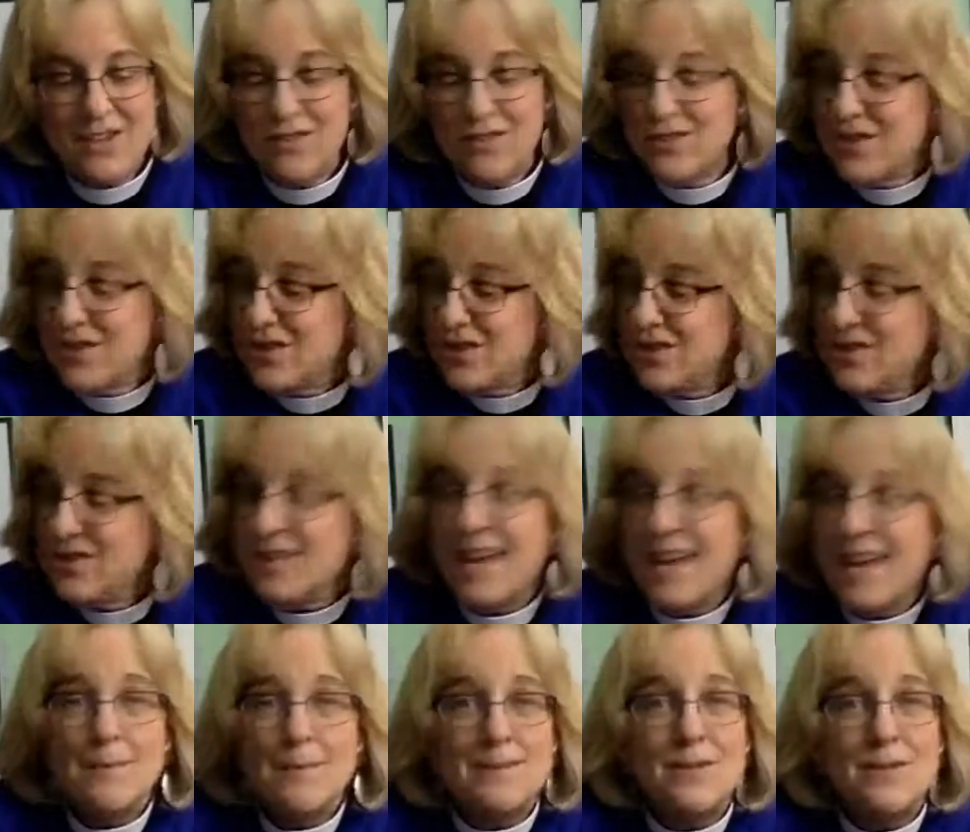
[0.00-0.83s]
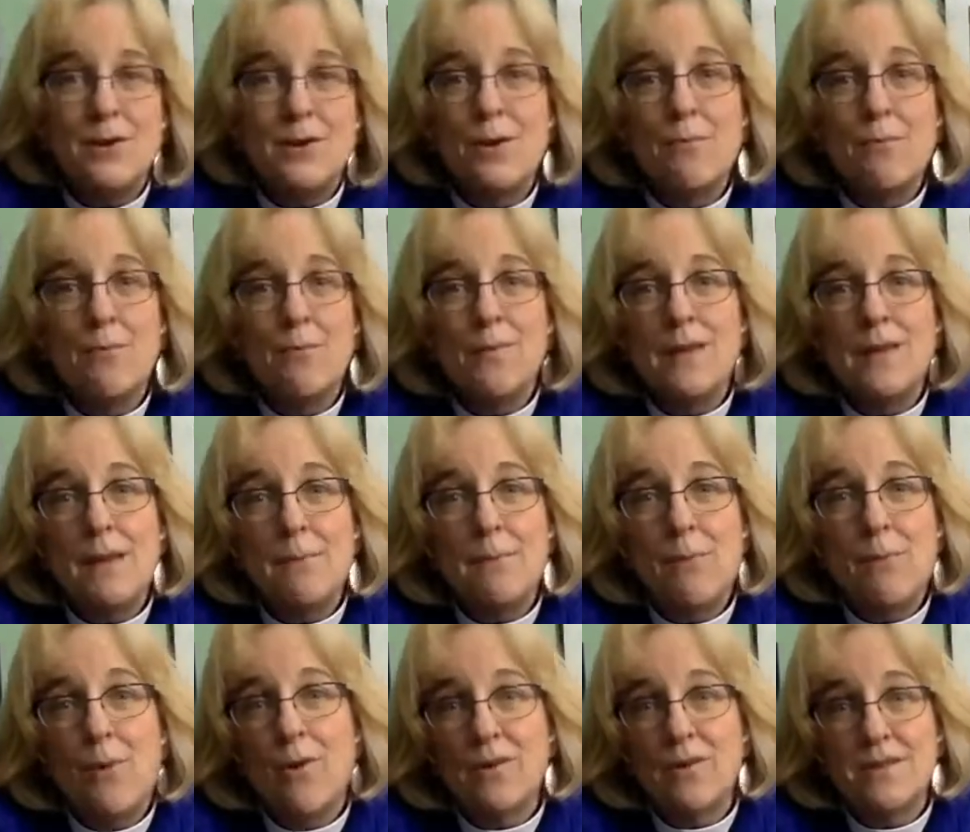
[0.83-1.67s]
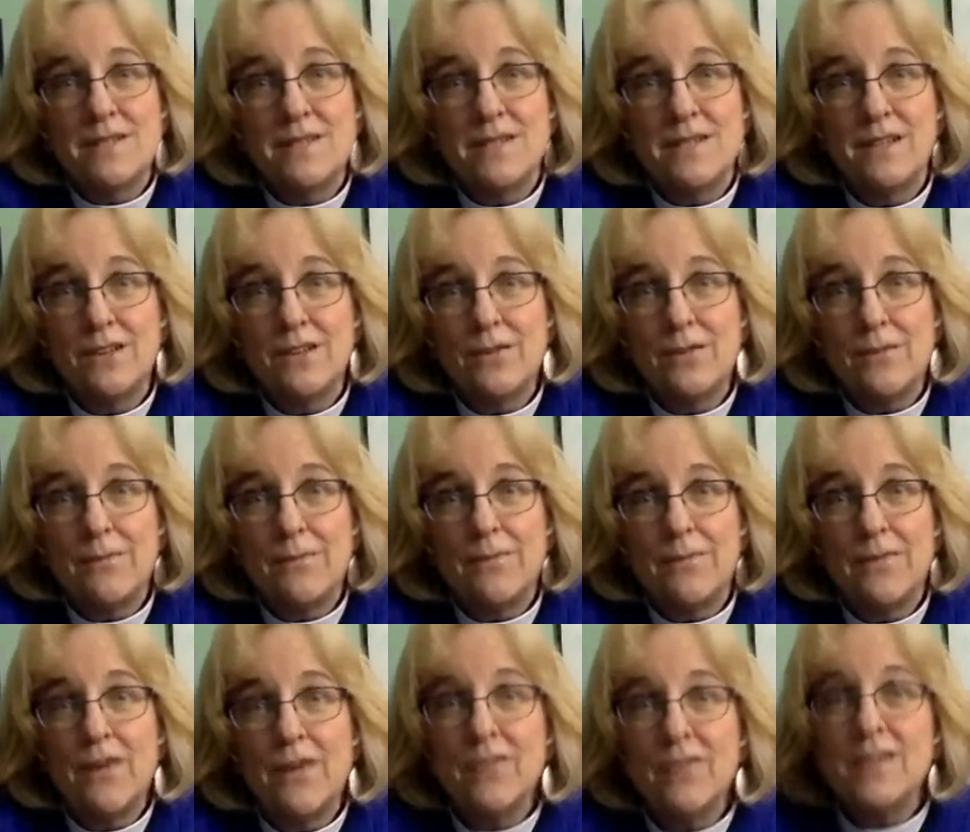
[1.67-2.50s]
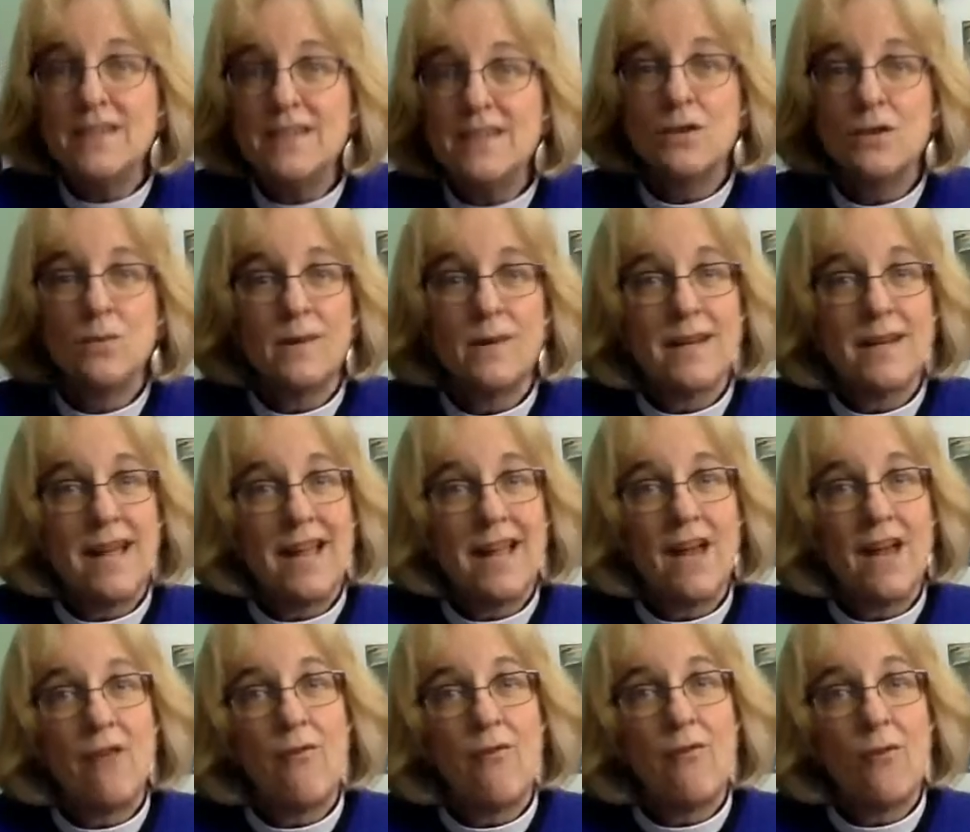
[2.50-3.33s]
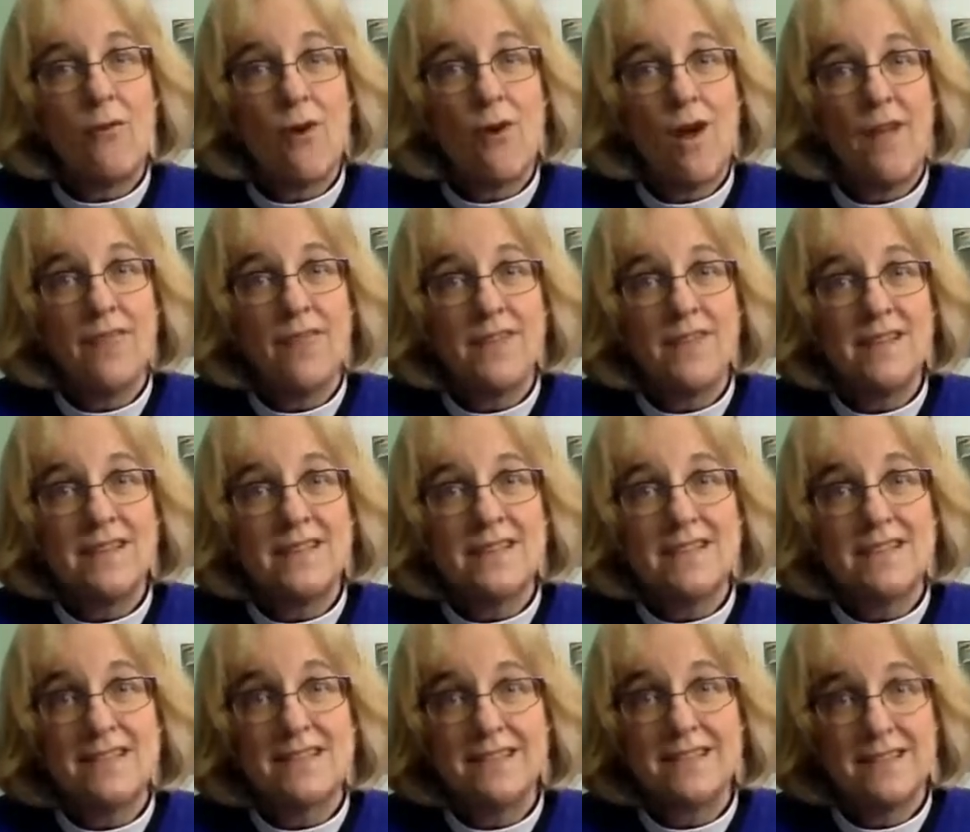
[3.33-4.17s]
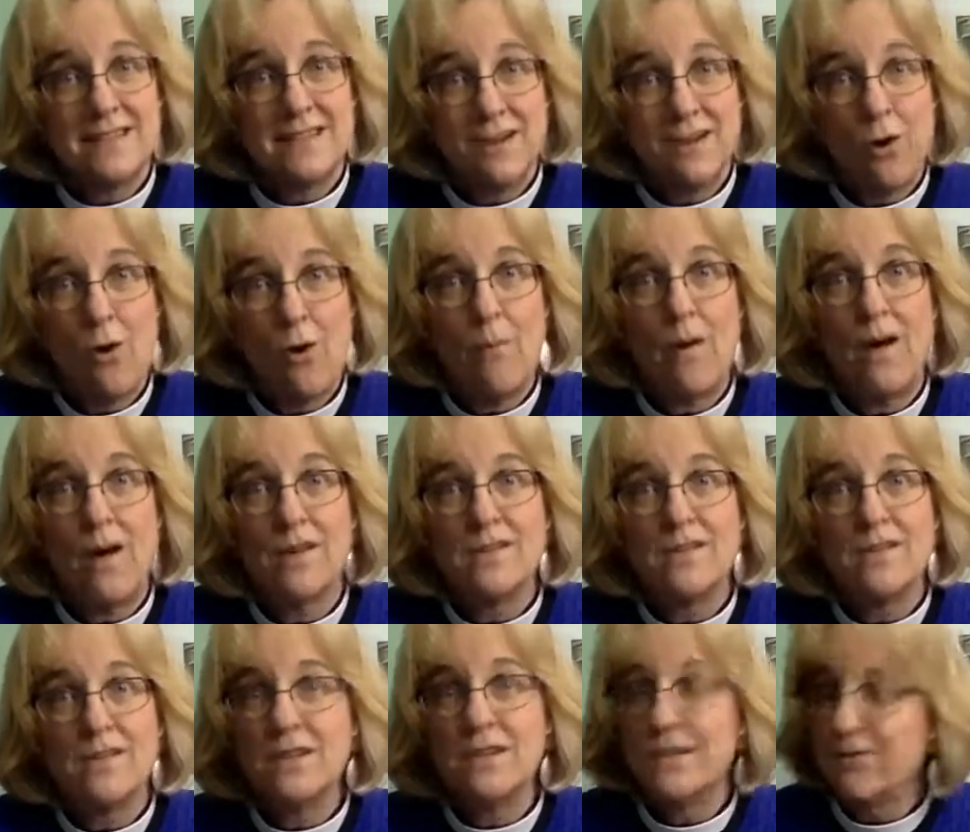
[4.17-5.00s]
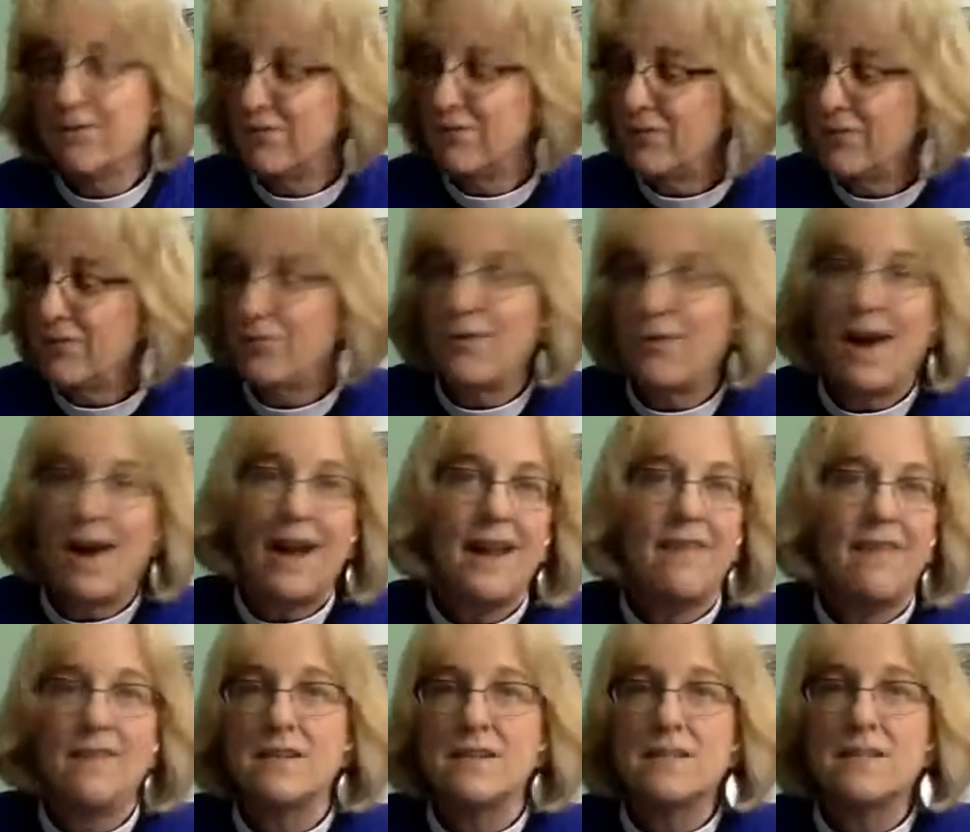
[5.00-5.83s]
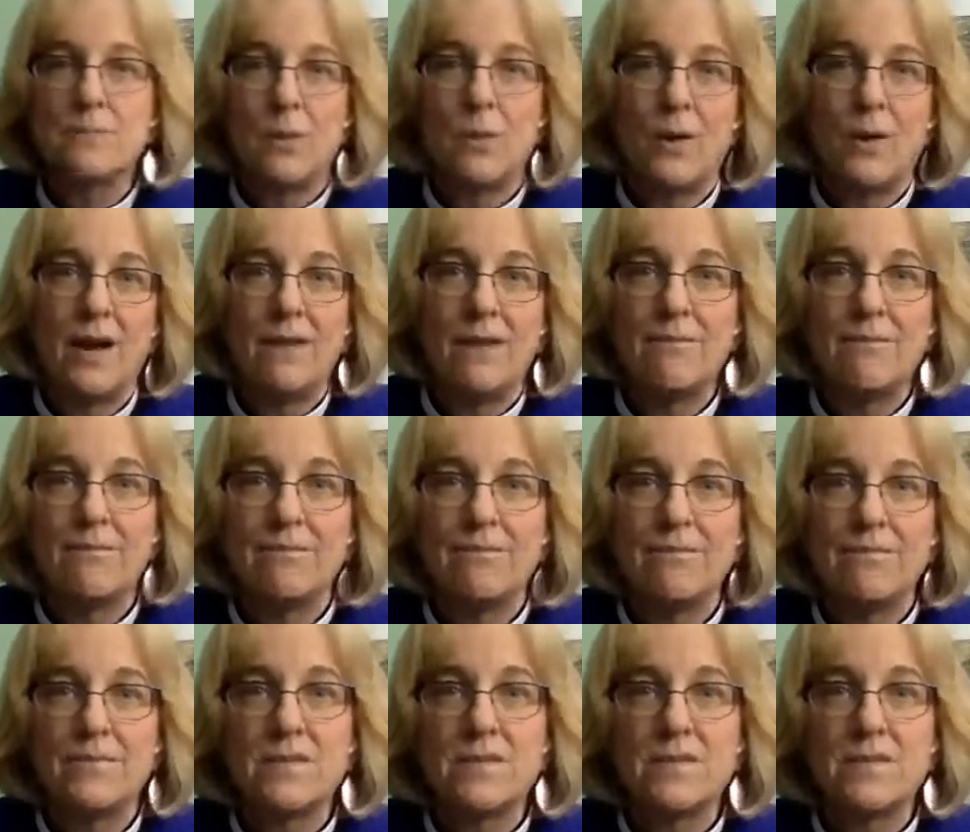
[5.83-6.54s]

So choose items that are really important to you. Now, these are what I have on this home altar right at this point.